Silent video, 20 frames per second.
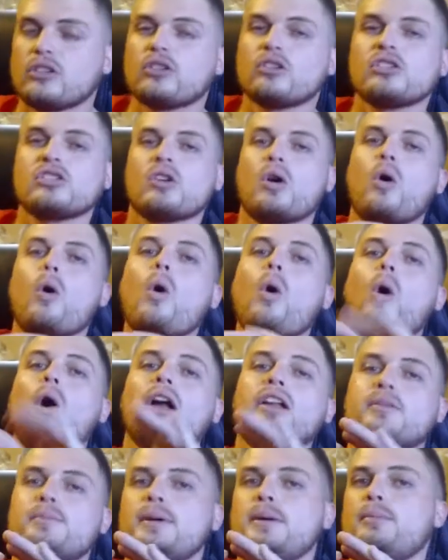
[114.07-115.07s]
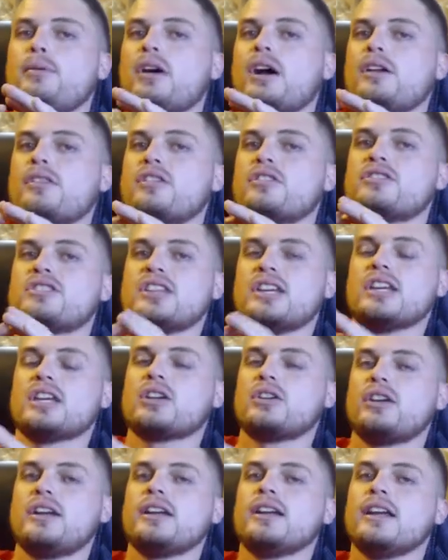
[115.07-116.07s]
There's always people out there
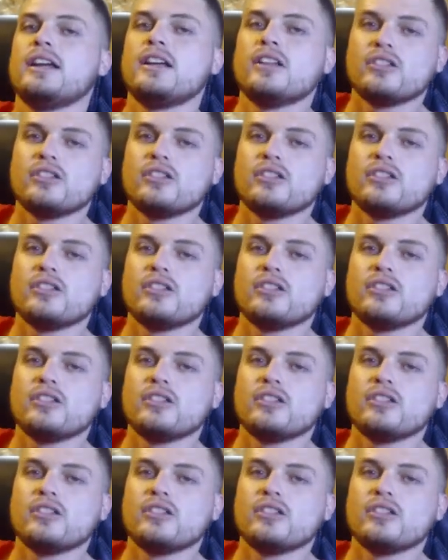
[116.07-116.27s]
tinkering.